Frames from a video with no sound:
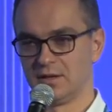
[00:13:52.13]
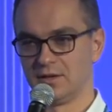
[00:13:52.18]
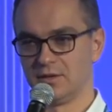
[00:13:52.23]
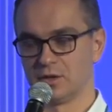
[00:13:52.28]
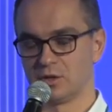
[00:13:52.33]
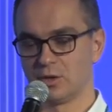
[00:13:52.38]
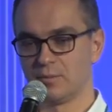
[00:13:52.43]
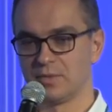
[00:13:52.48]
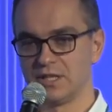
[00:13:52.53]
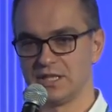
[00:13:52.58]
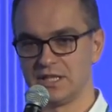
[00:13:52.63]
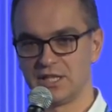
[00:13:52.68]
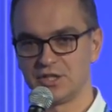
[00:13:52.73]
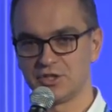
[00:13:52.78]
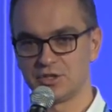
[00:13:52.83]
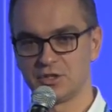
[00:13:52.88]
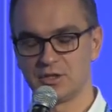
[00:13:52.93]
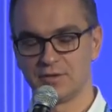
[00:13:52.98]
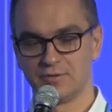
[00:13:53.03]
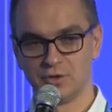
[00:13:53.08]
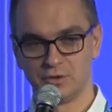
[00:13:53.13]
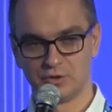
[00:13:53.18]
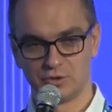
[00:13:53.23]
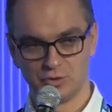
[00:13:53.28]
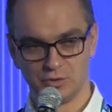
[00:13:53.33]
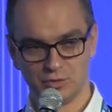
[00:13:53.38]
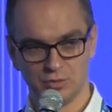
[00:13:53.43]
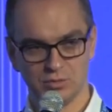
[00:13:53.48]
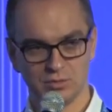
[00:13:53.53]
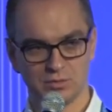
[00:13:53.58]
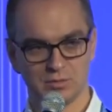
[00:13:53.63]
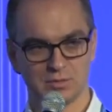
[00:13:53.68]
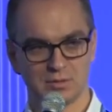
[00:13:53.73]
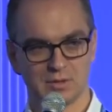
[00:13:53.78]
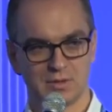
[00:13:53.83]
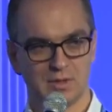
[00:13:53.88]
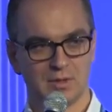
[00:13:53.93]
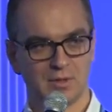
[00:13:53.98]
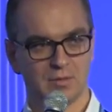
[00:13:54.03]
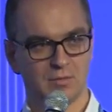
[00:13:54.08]
the combination of the two
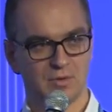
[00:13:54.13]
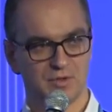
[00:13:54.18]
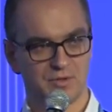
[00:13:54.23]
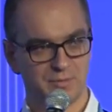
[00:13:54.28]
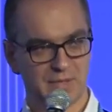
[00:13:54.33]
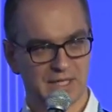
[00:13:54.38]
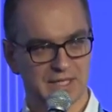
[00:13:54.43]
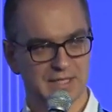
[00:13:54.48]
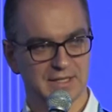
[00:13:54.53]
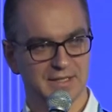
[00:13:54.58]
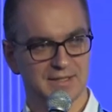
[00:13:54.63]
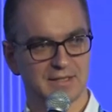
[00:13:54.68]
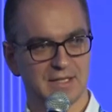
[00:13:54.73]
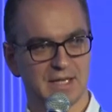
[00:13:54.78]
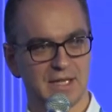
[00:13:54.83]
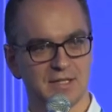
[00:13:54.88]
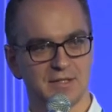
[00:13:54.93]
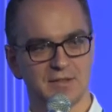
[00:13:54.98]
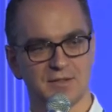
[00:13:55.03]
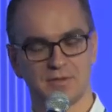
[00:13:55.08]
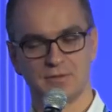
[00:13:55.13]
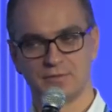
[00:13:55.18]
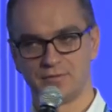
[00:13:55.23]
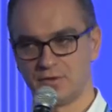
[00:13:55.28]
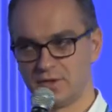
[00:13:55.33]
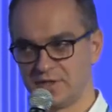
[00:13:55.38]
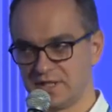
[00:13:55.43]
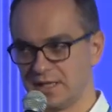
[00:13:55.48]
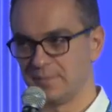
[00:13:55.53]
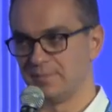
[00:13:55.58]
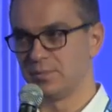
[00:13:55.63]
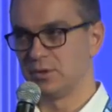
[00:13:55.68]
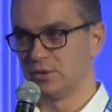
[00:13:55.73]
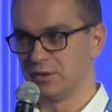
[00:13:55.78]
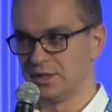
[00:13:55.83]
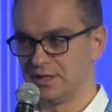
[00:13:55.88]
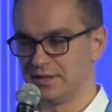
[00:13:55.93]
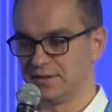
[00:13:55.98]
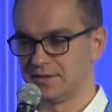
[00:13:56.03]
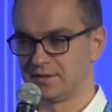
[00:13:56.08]
was making sense for the
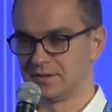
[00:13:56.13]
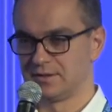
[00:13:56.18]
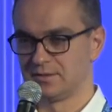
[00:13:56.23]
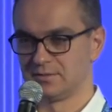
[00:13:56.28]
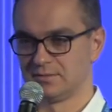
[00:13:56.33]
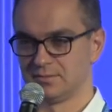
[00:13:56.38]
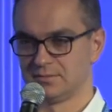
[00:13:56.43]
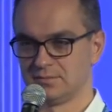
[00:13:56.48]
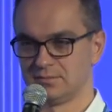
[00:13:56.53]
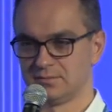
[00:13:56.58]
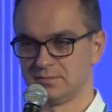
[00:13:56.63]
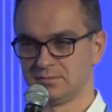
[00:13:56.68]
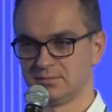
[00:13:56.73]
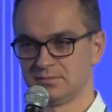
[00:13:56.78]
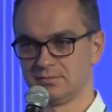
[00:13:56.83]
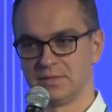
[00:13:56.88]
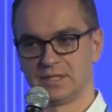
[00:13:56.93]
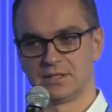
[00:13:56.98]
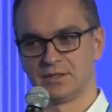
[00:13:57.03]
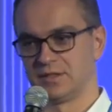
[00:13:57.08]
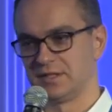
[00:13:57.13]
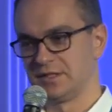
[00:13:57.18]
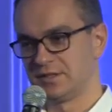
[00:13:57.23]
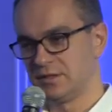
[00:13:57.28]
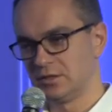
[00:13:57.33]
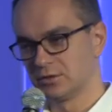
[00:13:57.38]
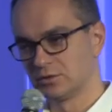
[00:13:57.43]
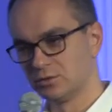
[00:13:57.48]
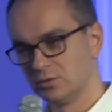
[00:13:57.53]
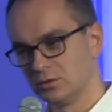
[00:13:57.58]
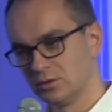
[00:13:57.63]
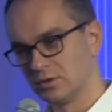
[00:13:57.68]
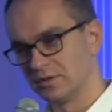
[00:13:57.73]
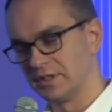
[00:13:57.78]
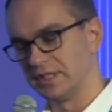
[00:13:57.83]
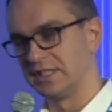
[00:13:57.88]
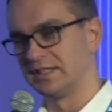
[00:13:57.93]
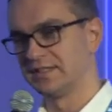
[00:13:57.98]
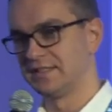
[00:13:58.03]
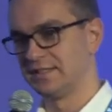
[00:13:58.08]
employees because it's not Google
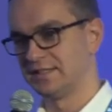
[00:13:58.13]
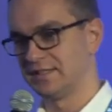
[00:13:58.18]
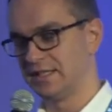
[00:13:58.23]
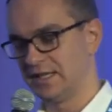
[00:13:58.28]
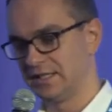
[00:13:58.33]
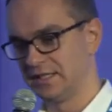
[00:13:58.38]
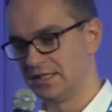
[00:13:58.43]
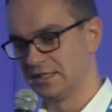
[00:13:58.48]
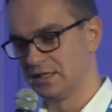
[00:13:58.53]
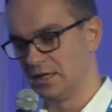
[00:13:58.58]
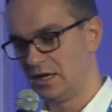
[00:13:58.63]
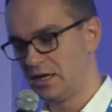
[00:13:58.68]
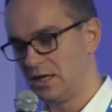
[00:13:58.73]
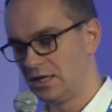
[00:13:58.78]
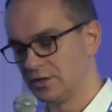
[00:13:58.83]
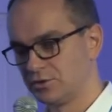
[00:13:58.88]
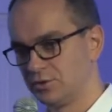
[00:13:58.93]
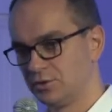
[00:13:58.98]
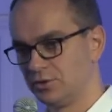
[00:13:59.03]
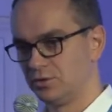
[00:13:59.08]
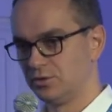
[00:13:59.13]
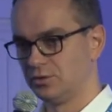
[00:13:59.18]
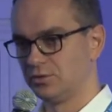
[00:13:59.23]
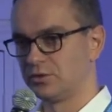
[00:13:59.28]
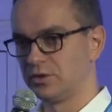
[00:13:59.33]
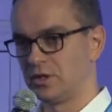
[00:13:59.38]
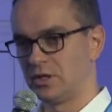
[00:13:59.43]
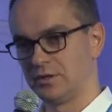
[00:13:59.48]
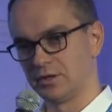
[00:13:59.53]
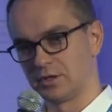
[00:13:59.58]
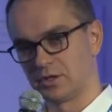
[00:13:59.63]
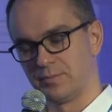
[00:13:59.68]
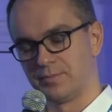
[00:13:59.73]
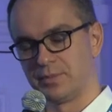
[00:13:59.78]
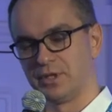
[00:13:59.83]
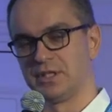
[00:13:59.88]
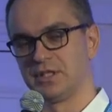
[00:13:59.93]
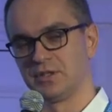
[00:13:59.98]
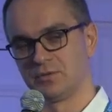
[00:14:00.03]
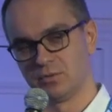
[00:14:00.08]
that is deciding how to use, how the
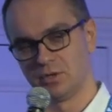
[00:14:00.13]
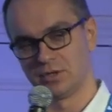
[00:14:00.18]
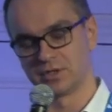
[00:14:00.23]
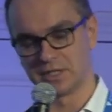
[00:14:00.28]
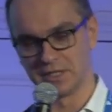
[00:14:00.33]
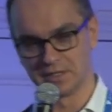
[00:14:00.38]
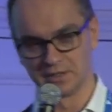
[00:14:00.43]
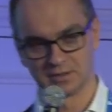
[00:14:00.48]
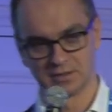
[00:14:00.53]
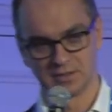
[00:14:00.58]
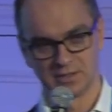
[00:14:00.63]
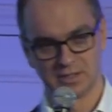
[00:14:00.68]
company is working